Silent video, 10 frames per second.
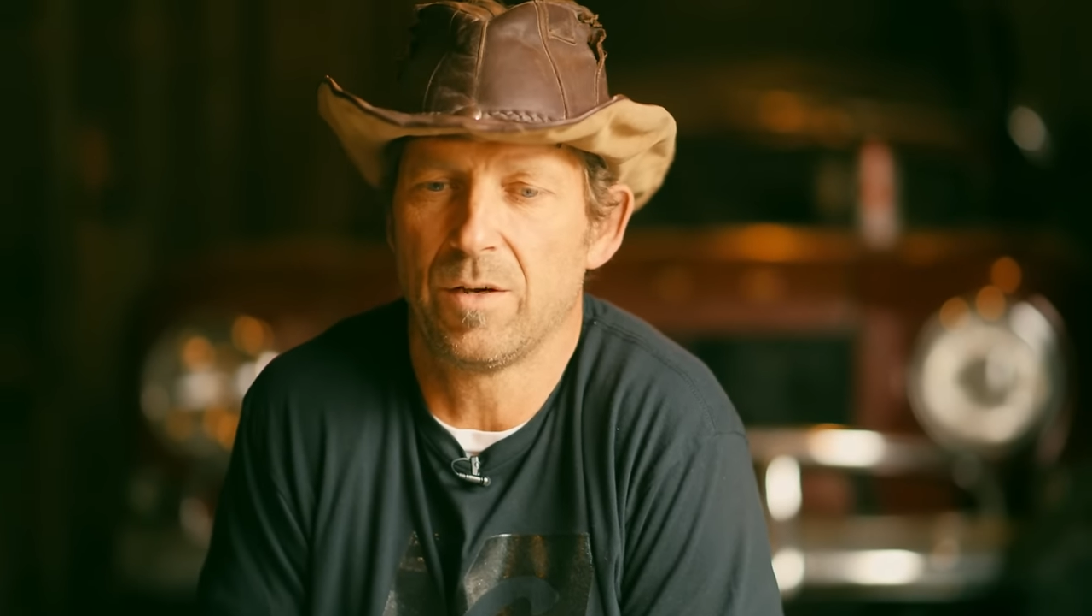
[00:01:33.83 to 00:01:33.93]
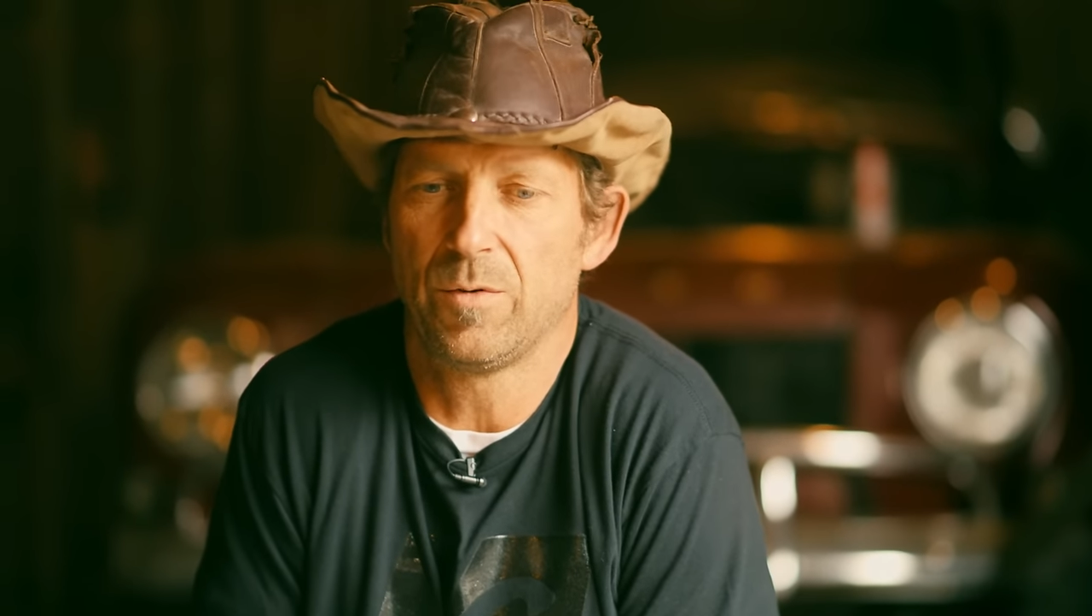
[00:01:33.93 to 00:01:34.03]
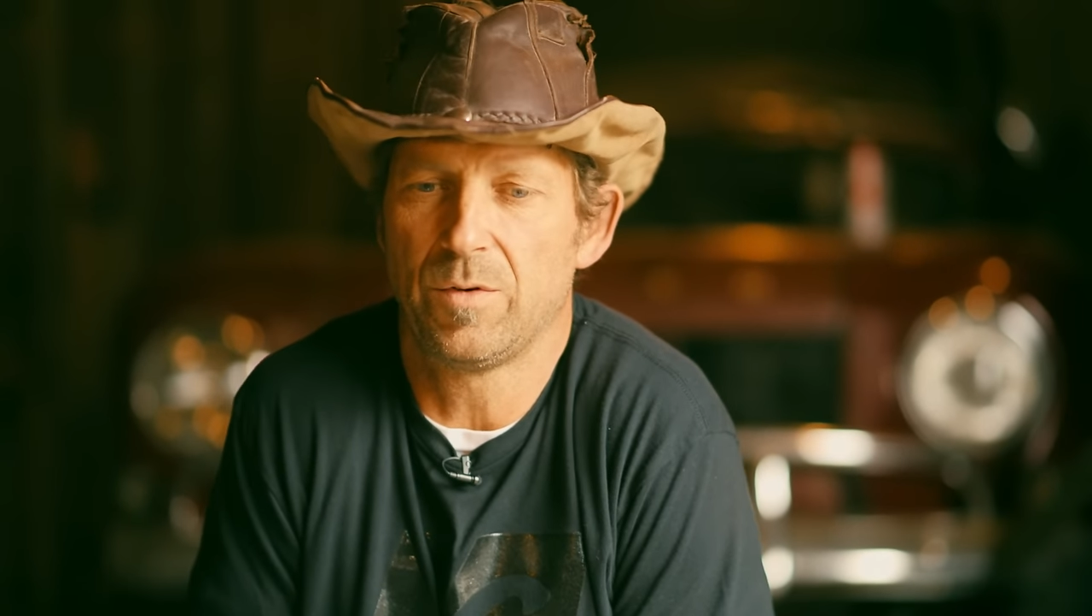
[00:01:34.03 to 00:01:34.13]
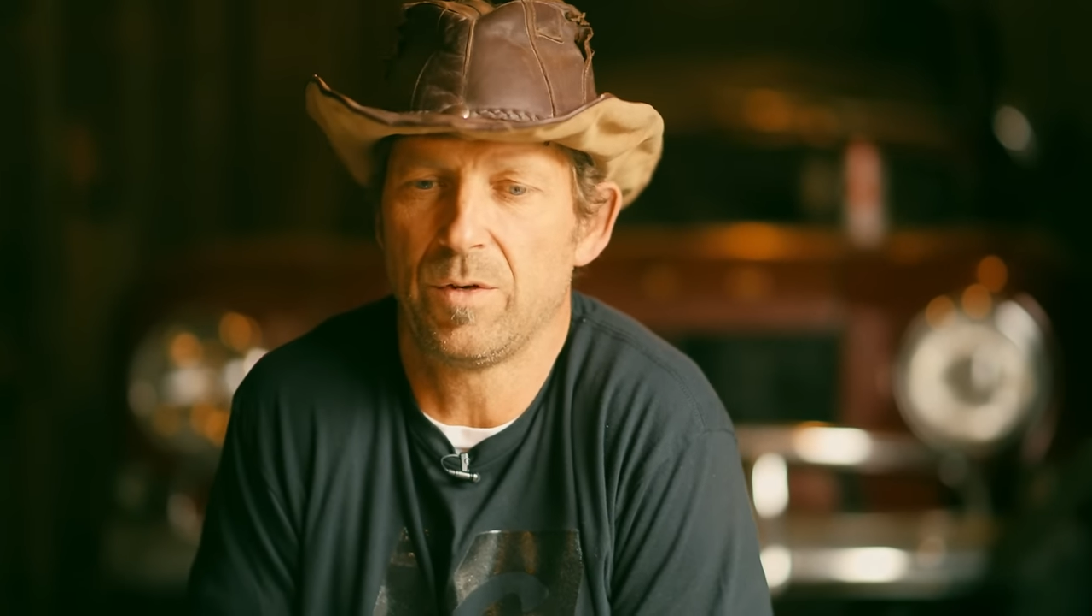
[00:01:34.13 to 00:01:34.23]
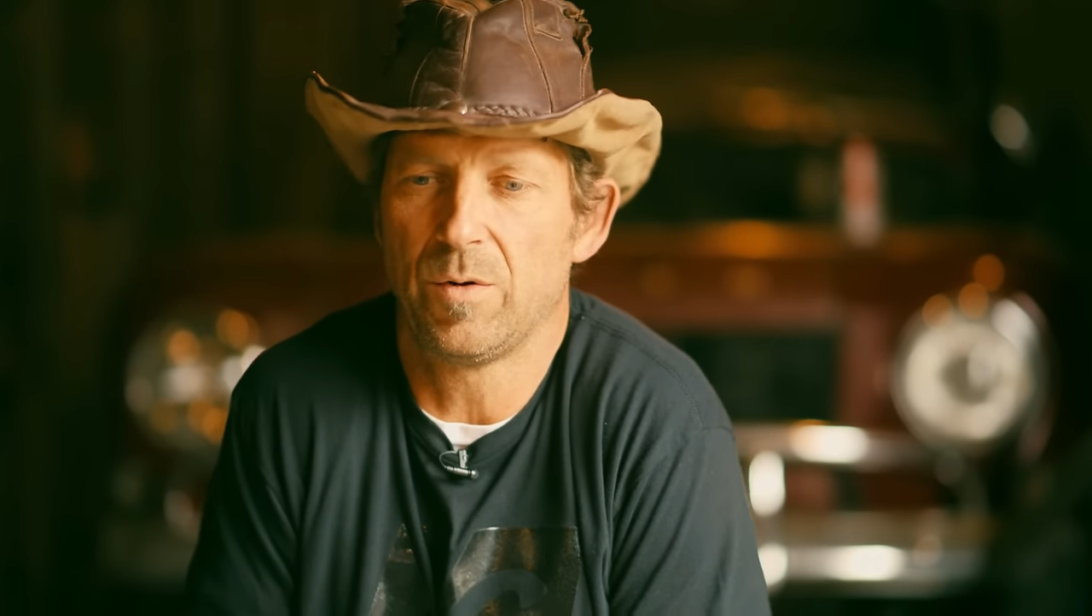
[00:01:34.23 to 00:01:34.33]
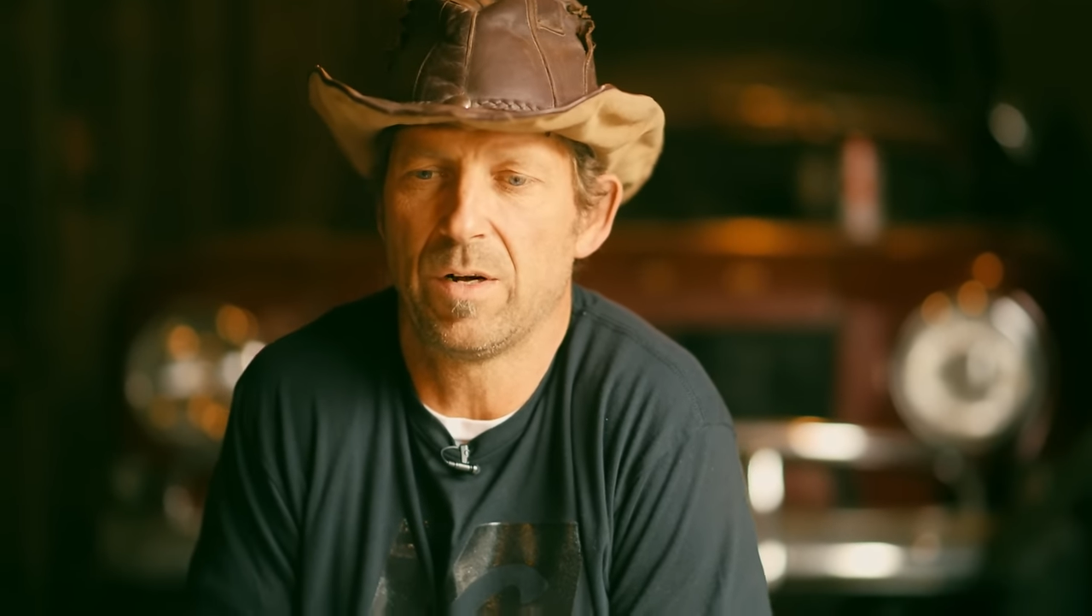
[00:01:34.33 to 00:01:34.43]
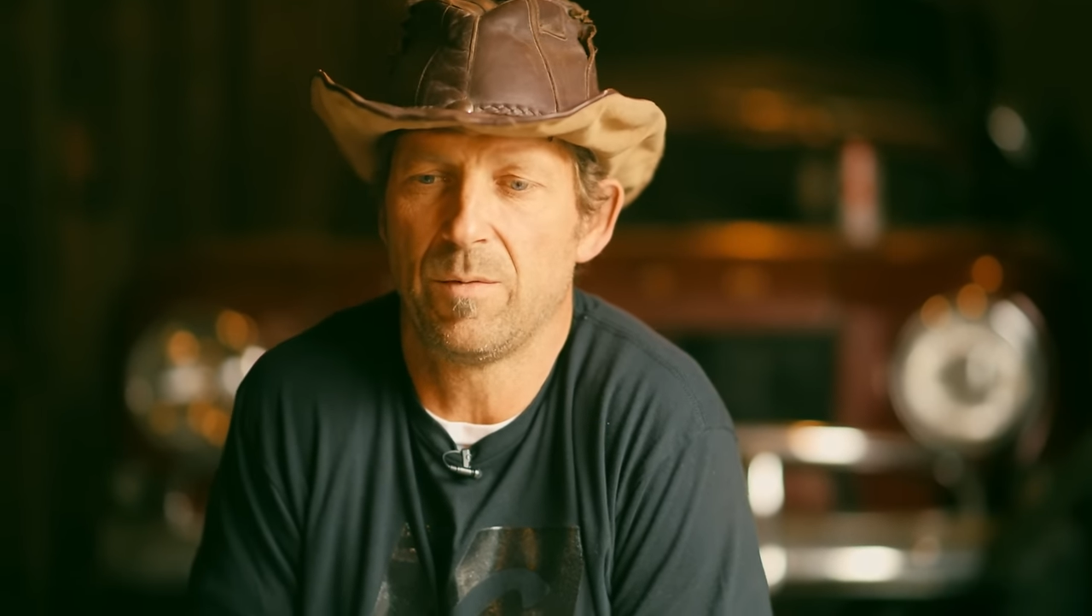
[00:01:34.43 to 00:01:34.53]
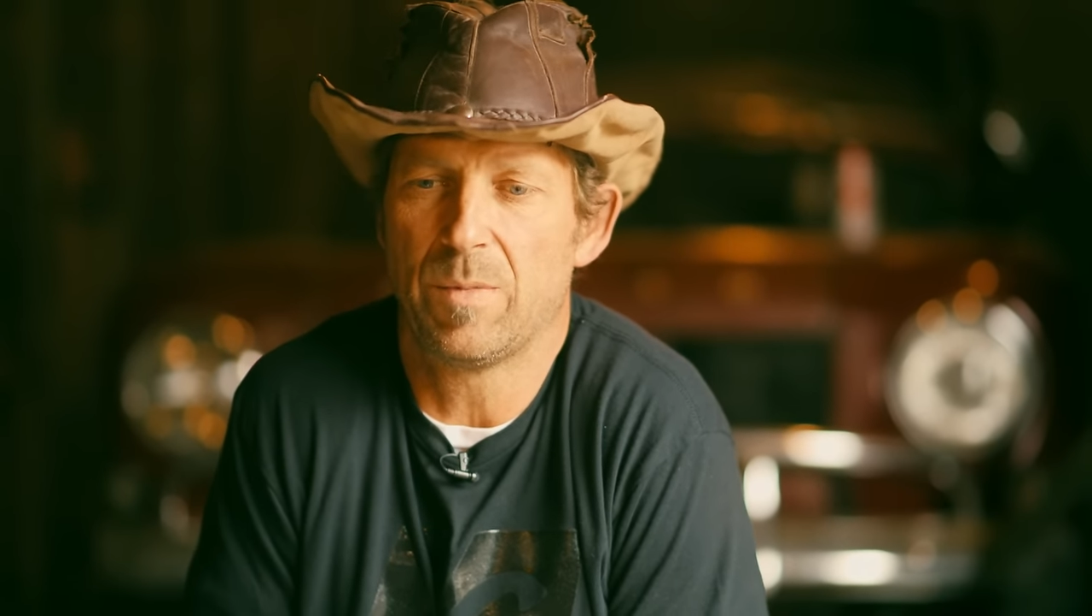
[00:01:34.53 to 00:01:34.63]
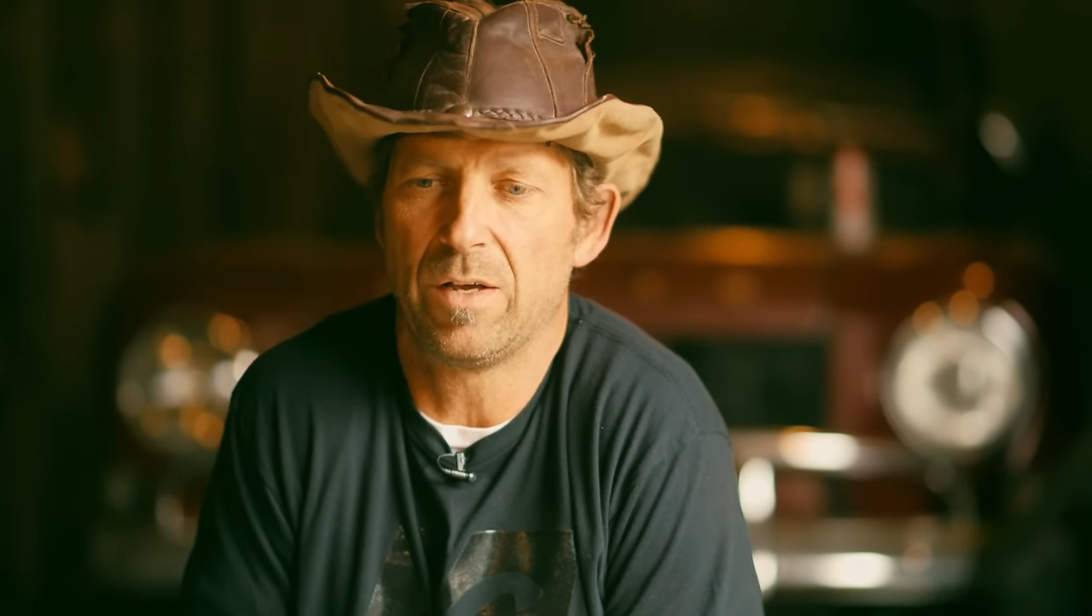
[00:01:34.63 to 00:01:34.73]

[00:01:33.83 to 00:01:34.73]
go 200